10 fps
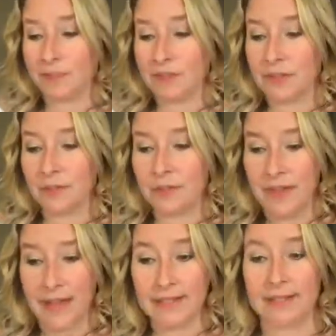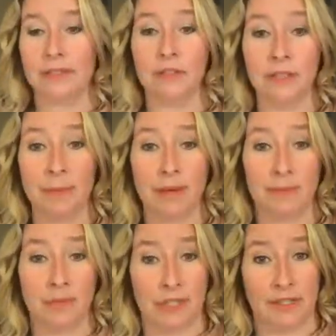So that's literally my
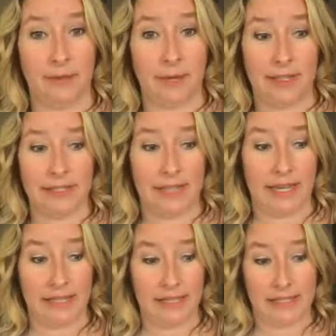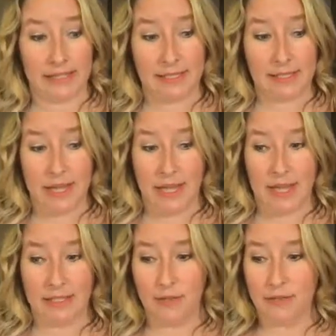routine, you guys, and
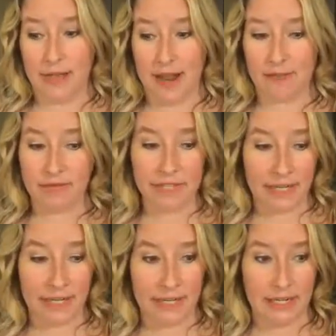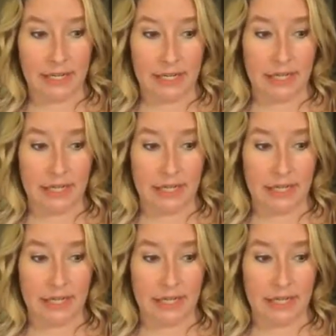I do that every day.